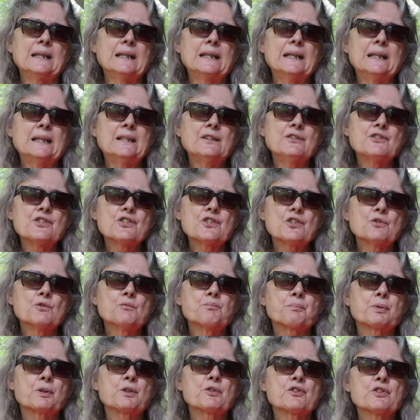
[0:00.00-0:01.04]
into
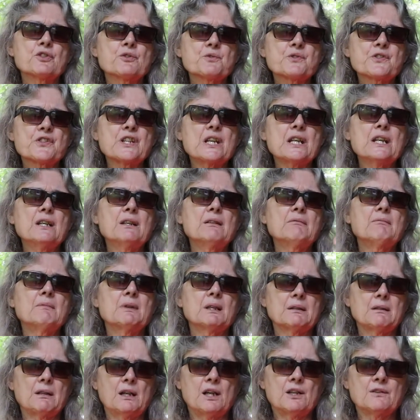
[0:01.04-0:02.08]
producing
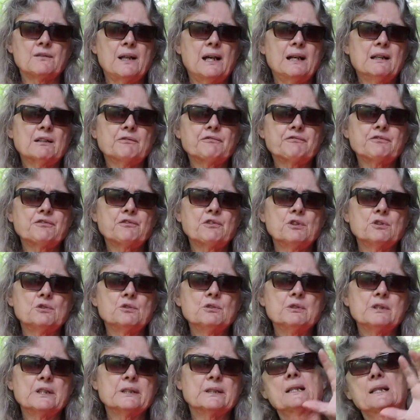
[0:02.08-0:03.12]
a lot of
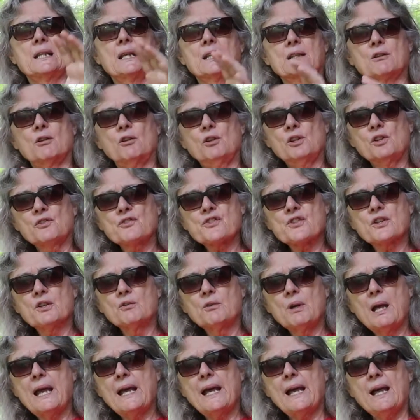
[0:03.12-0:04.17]
fruit that also
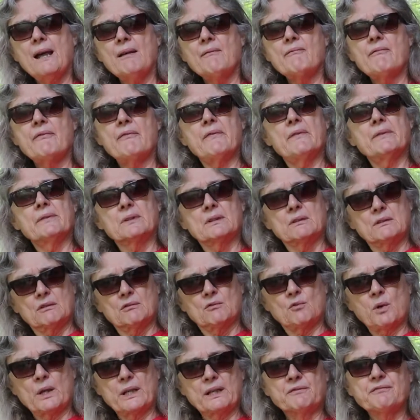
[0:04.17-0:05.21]
have
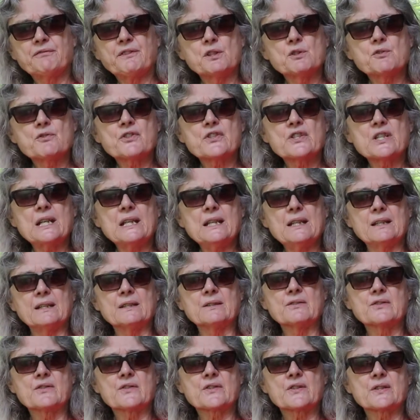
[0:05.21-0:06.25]
quite a few
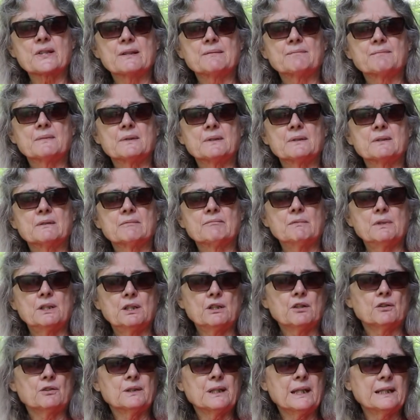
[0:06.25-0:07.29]
seeds?
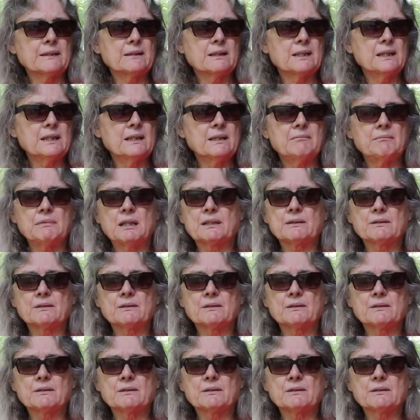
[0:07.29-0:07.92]
Like the